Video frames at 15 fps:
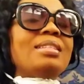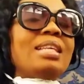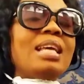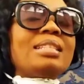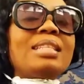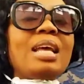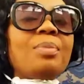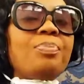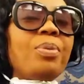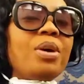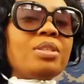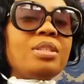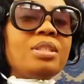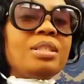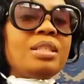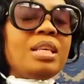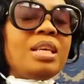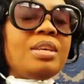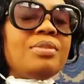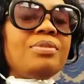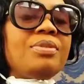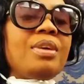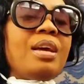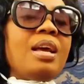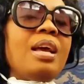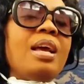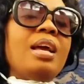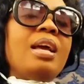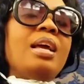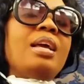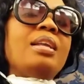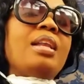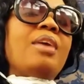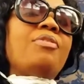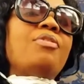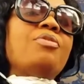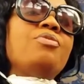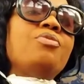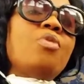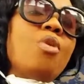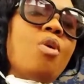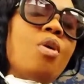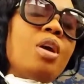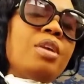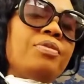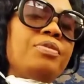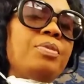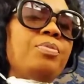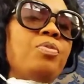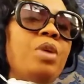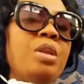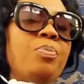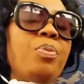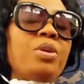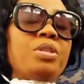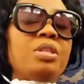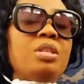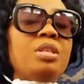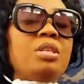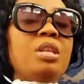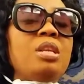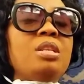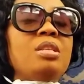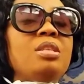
Tested positive, now for know if the way the person